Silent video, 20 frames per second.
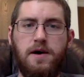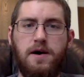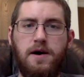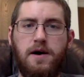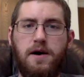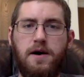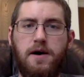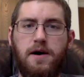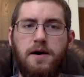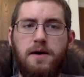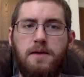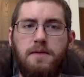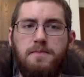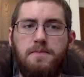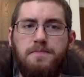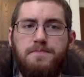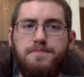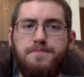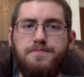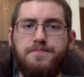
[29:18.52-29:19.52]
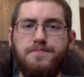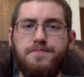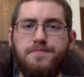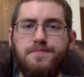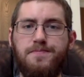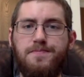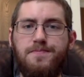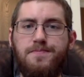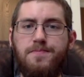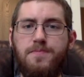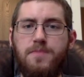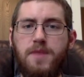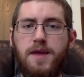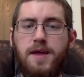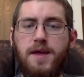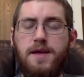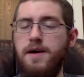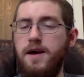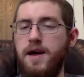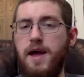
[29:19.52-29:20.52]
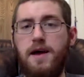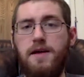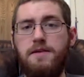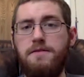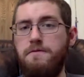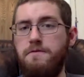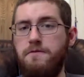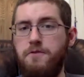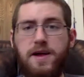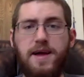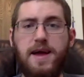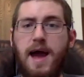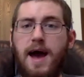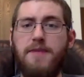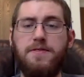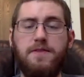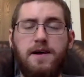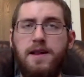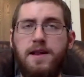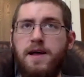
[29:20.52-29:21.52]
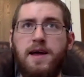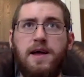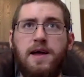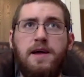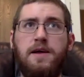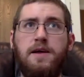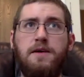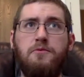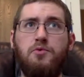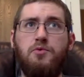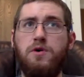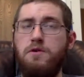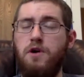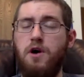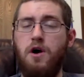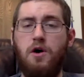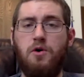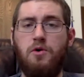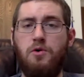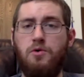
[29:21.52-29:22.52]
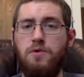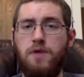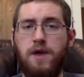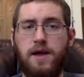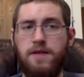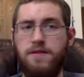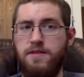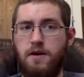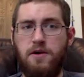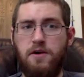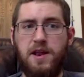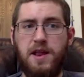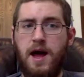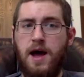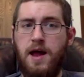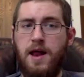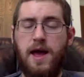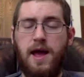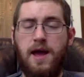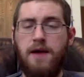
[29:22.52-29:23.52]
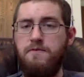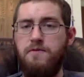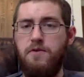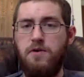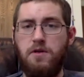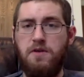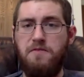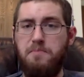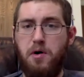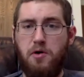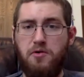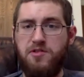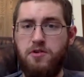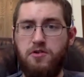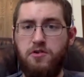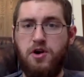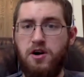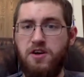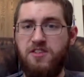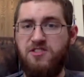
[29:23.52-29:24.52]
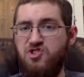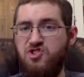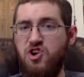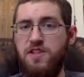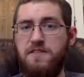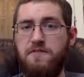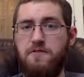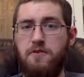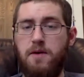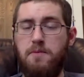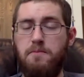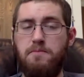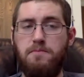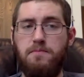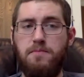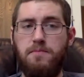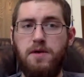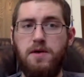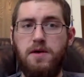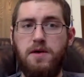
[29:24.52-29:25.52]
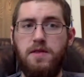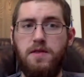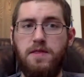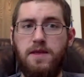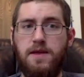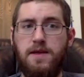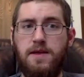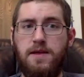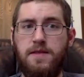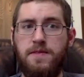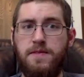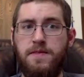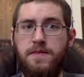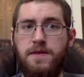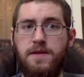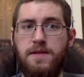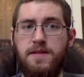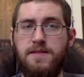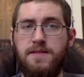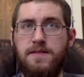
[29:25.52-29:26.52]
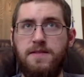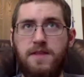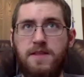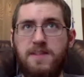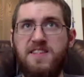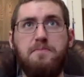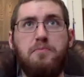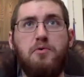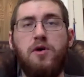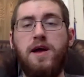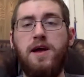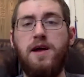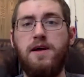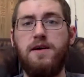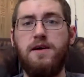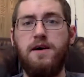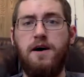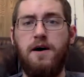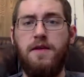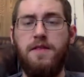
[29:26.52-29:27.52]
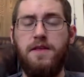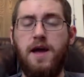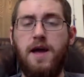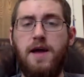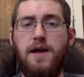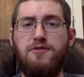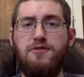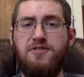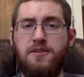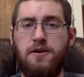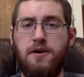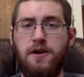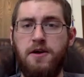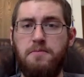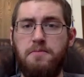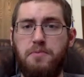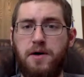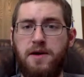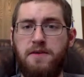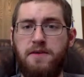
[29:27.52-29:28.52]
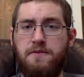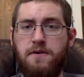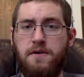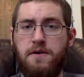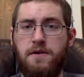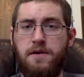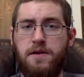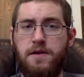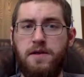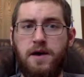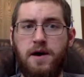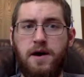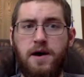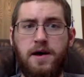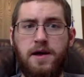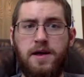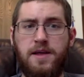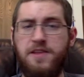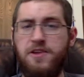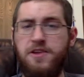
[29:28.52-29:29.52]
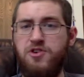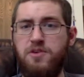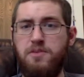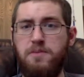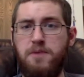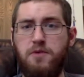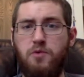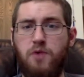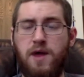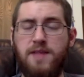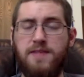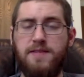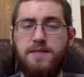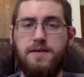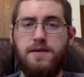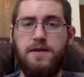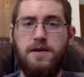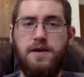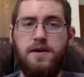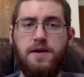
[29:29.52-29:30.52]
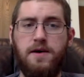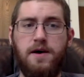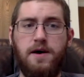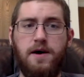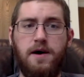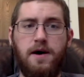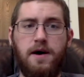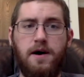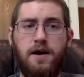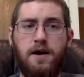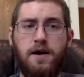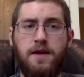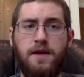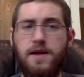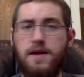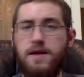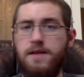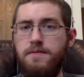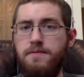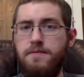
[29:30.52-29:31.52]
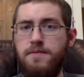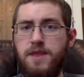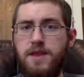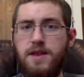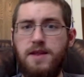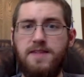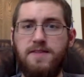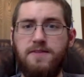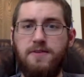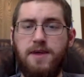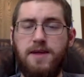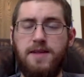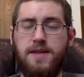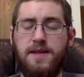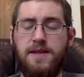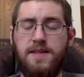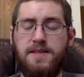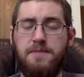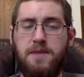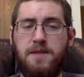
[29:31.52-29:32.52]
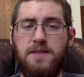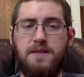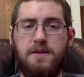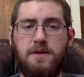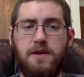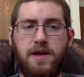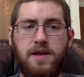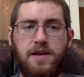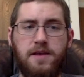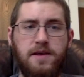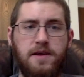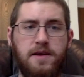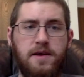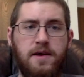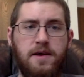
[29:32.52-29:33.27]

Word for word: Um, he again freak athlete like he will go like he's already got a handful of poster dunks just from the this this spring on the AU circuit playing for uh, ETG Midwest uh, on the Adidas 3 SSB circuit,